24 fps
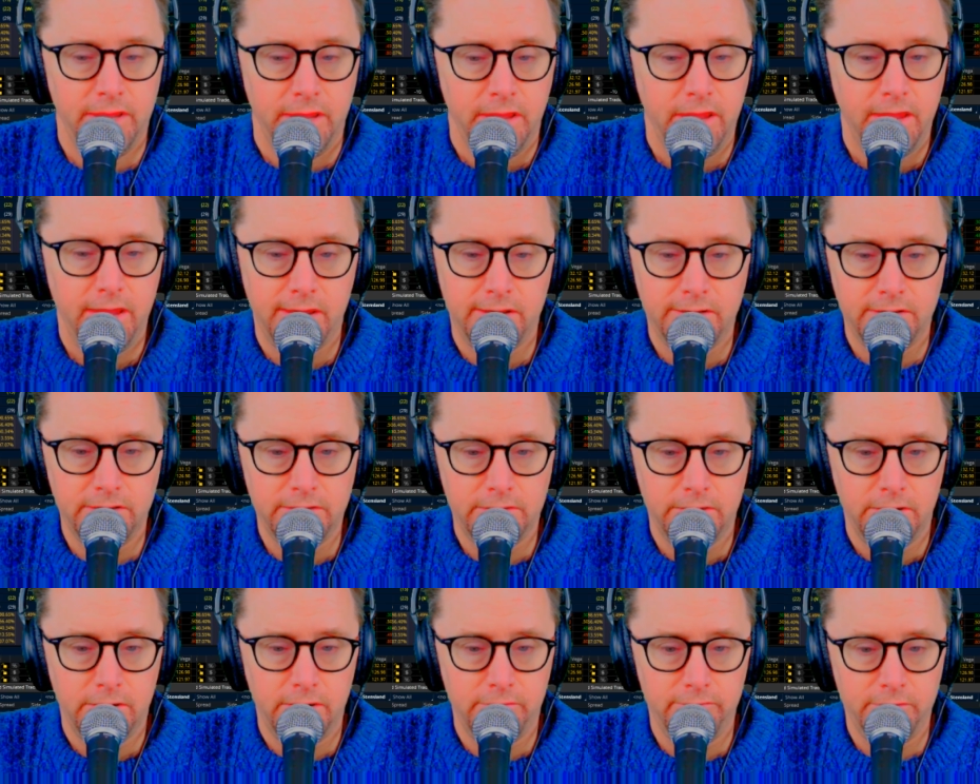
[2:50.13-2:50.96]
And,
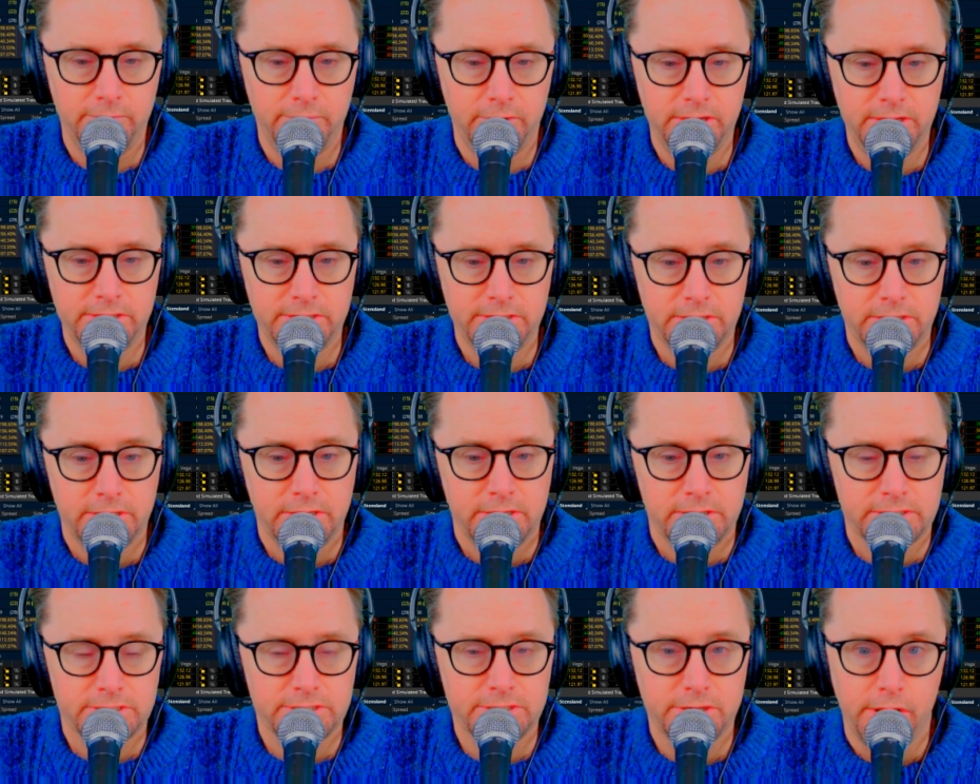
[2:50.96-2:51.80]
everybody
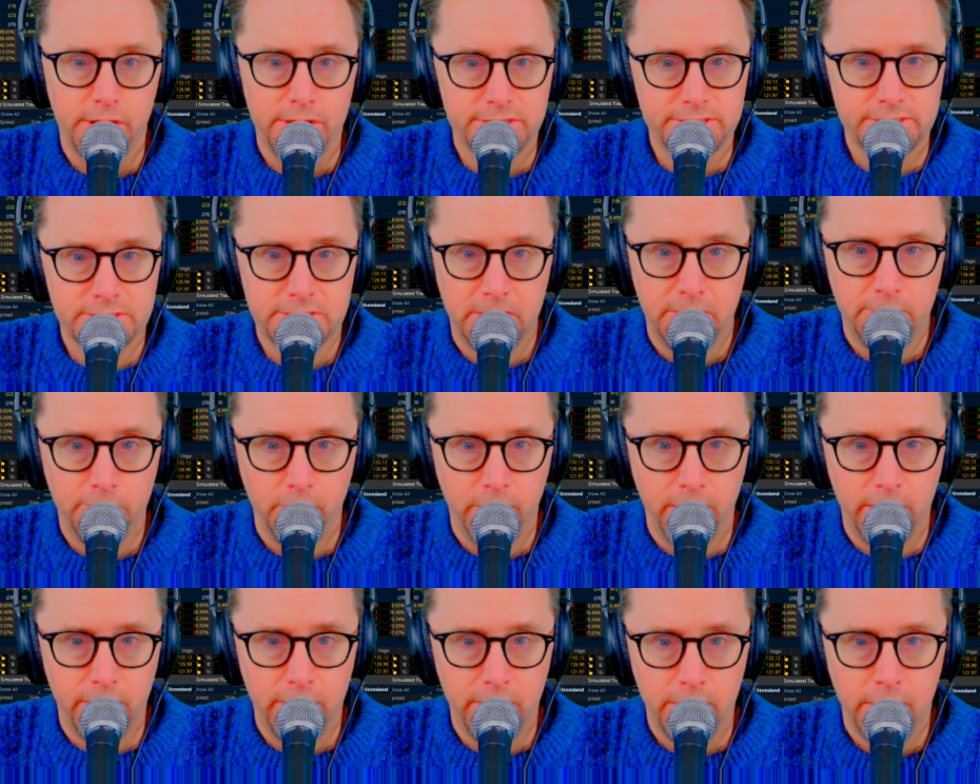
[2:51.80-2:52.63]
starts
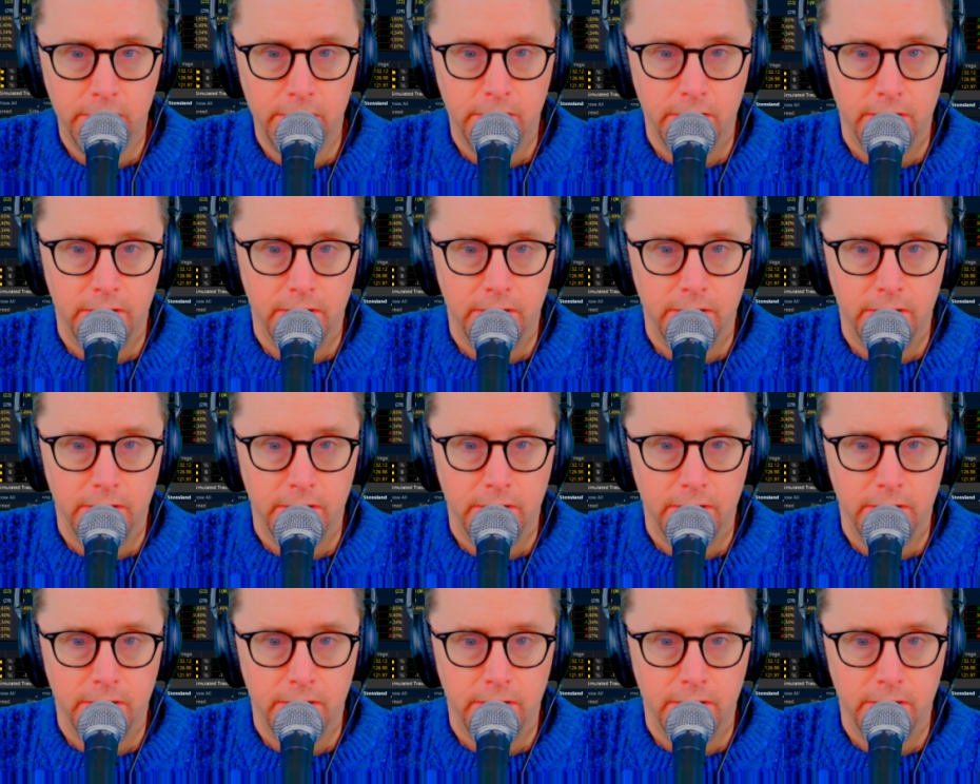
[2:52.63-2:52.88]
somewhere,